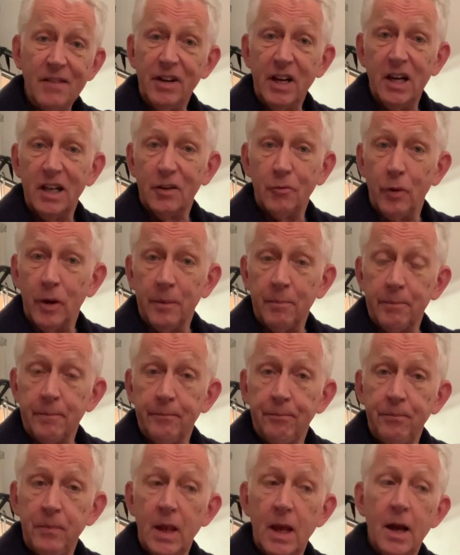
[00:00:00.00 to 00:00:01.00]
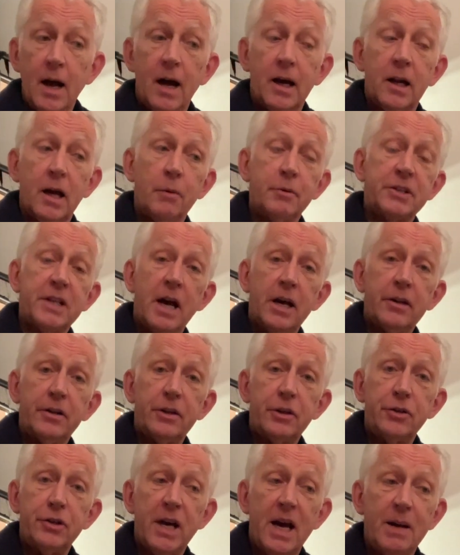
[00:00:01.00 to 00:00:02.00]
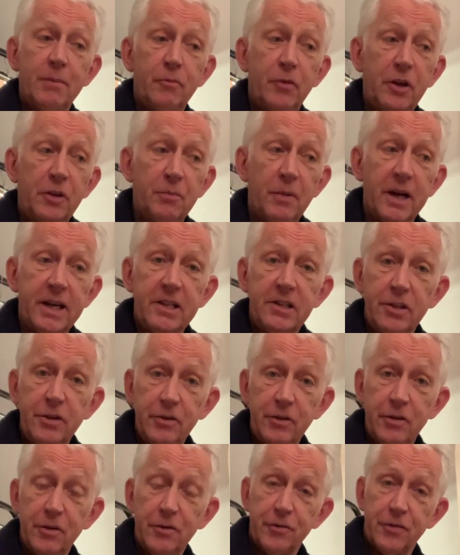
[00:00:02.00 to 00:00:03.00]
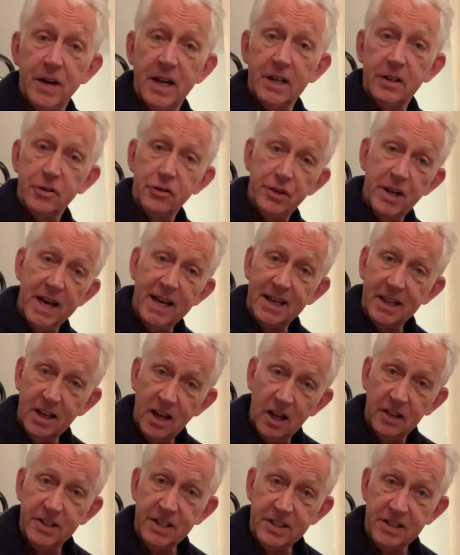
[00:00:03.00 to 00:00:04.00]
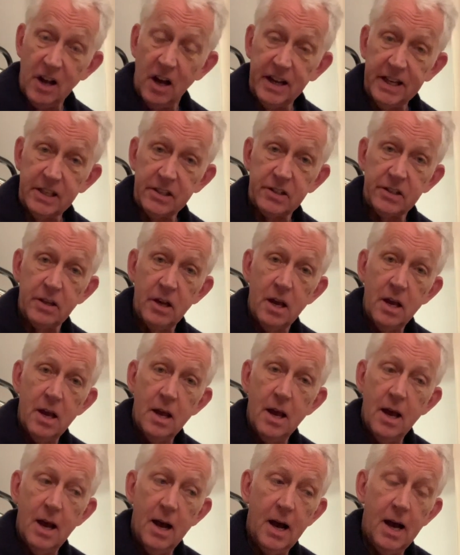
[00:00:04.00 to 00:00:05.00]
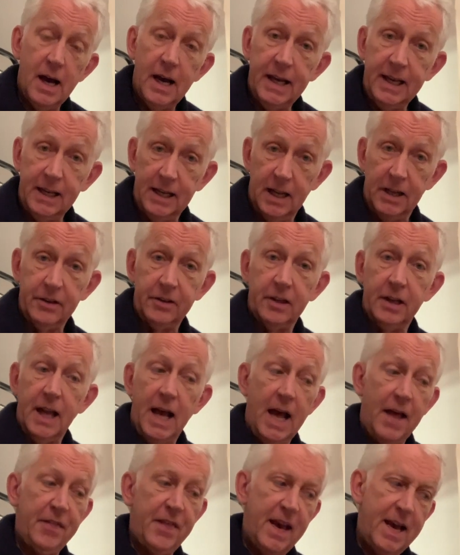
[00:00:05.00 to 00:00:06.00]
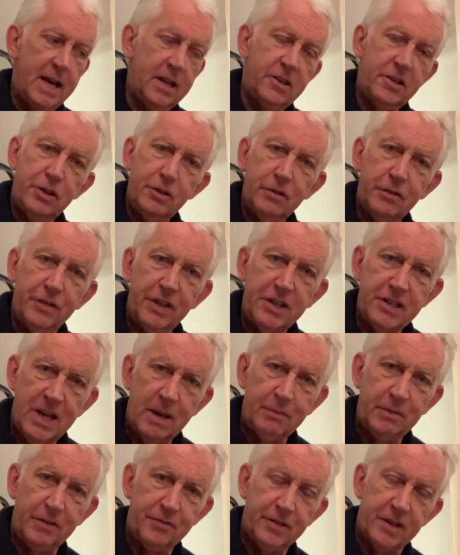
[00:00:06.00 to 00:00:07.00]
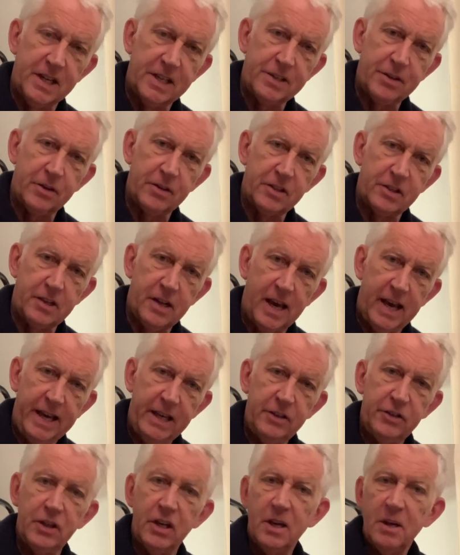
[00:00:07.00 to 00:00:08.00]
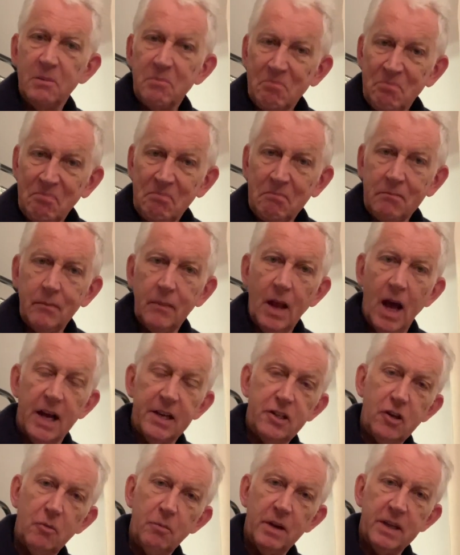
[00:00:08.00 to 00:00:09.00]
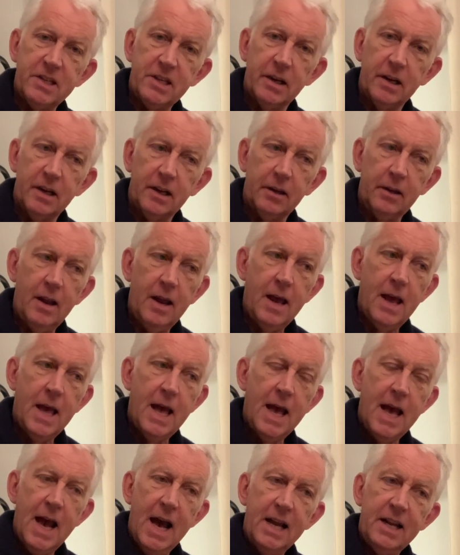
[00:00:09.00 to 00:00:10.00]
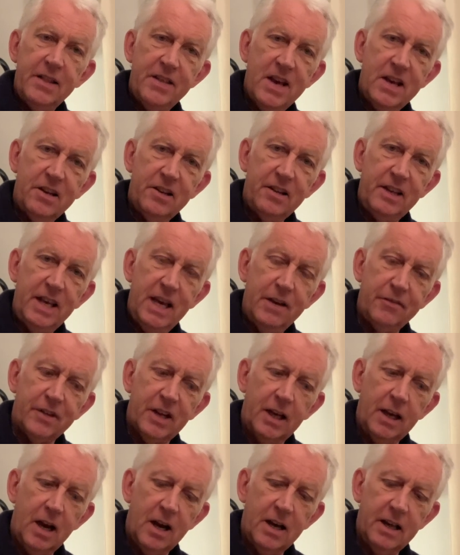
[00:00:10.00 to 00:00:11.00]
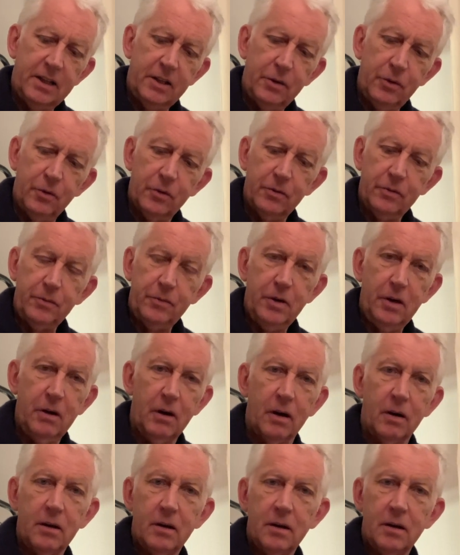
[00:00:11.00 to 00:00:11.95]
heard of one, and I was out at the jam with my two good friends, Jake and Artie Zeitz, in London, and they had two of these amplifiers on stage. I took my turn, and at the end of the evening, I thought, God,